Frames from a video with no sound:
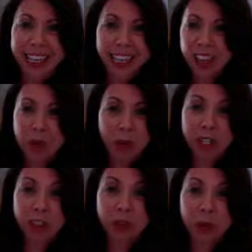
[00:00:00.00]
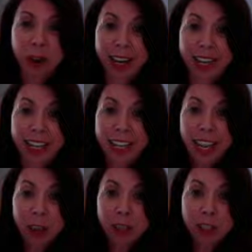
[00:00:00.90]
I don't question why.
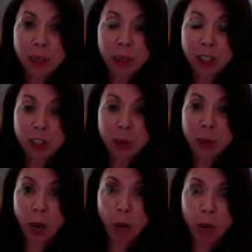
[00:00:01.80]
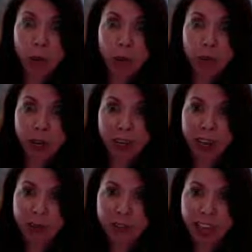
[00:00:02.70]
If there's a picture where I go, ooh, I
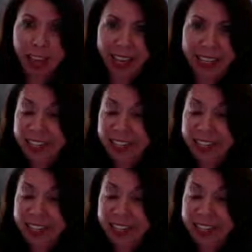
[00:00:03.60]
love that,